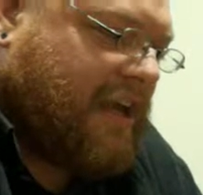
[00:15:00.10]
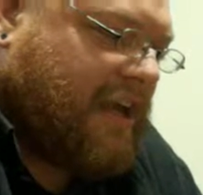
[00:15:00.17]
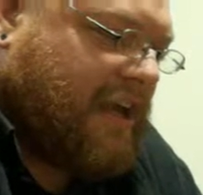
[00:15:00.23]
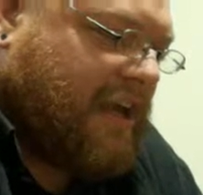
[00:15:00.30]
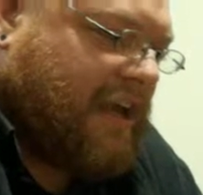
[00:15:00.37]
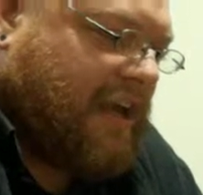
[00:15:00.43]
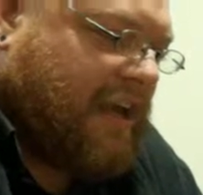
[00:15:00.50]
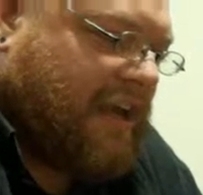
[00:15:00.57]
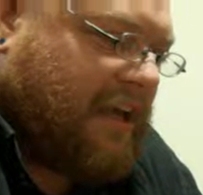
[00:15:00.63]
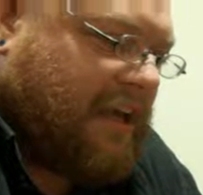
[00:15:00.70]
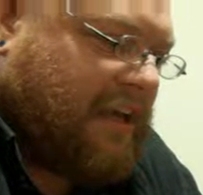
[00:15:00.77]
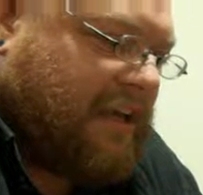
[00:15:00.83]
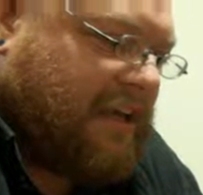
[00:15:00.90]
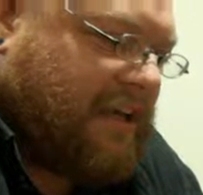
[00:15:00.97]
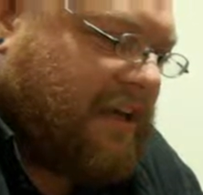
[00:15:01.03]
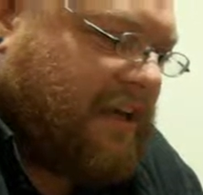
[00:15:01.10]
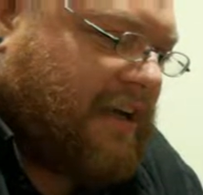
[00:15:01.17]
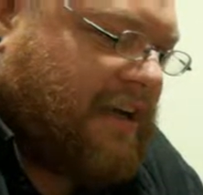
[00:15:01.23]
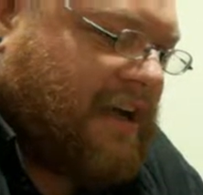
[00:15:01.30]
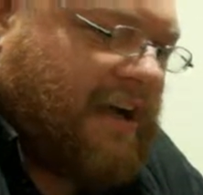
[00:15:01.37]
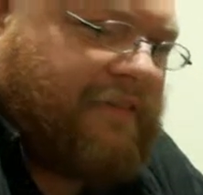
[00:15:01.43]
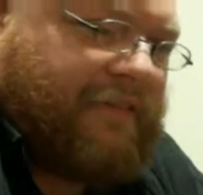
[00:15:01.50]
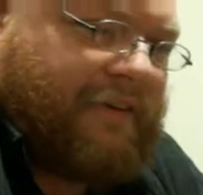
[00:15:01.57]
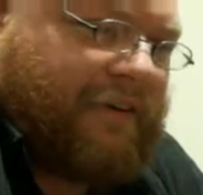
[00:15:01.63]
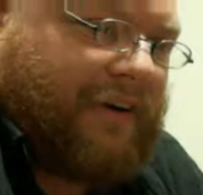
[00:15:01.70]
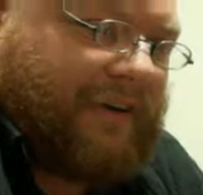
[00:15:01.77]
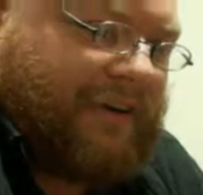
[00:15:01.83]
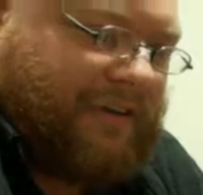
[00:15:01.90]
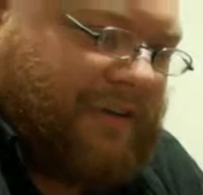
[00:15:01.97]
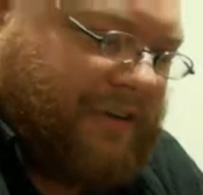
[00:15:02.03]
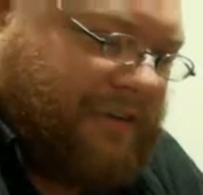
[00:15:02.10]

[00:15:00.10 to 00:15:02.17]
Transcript: And uh, I've already looted